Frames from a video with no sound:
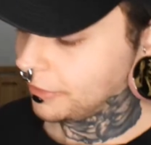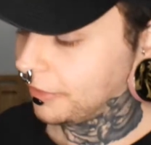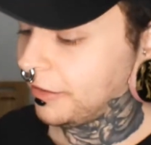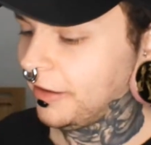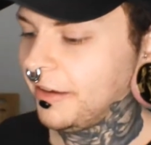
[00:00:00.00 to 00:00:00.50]

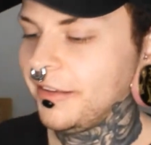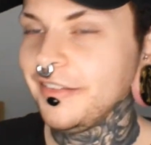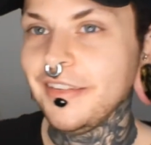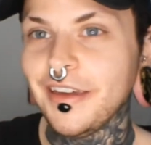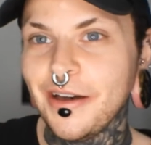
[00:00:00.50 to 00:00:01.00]
Alright
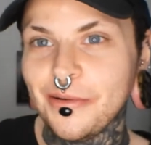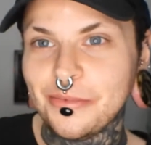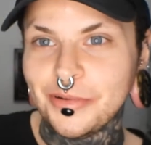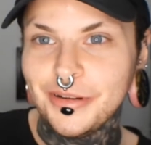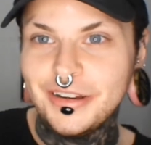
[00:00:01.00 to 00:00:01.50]
guys, look how
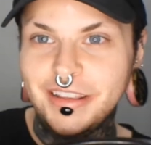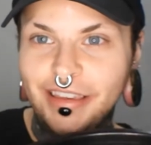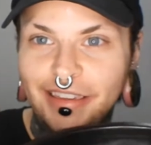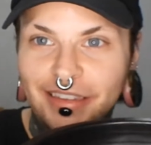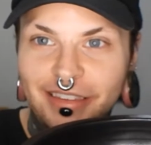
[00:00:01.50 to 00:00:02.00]

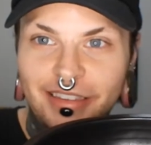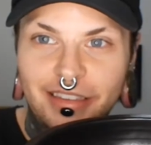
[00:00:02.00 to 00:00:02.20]
pretty.